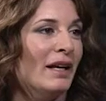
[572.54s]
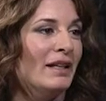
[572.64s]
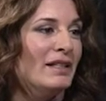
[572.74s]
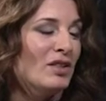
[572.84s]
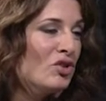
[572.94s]

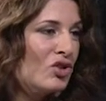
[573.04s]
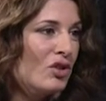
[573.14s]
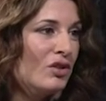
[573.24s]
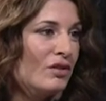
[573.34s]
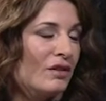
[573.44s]
And he said,
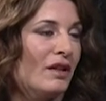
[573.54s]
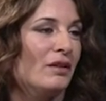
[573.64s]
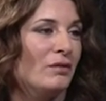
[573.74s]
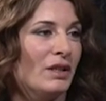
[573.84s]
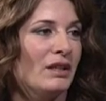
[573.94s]
sure.
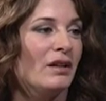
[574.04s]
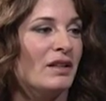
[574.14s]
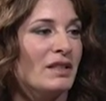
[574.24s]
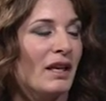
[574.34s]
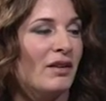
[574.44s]
And we
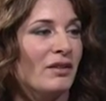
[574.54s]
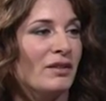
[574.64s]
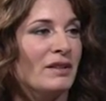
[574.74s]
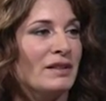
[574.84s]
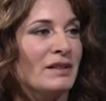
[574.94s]
got together
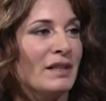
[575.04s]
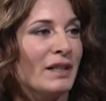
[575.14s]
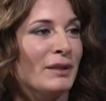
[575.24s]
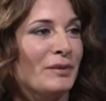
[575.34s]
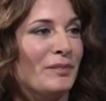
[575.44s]
and
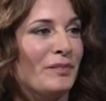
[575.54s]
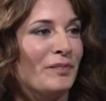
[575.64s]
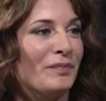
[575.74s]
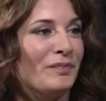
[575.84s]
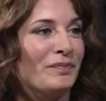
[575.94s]
uh,
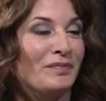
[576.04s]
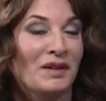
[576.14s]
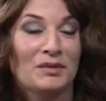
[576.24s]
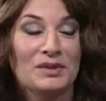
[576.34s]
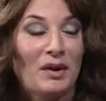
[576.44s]

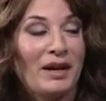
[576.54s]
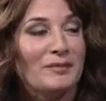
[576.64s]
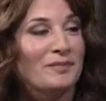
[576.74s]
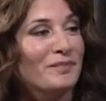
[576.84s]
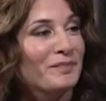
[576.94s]
it was
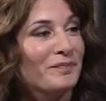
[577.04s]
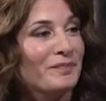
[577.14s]
great. But